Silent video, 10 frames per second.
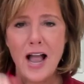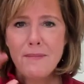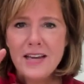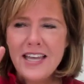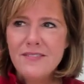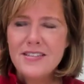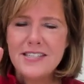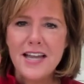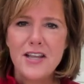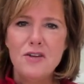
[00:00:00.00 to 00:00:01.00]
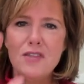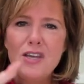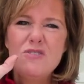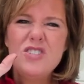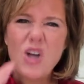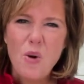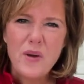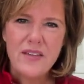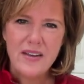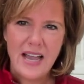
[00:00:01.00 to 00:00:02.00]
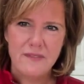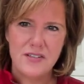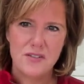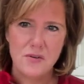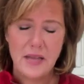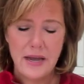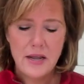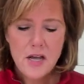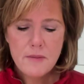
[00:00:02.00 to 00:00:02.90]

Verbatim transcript: I'm going to even say to you that you don't even have to do that.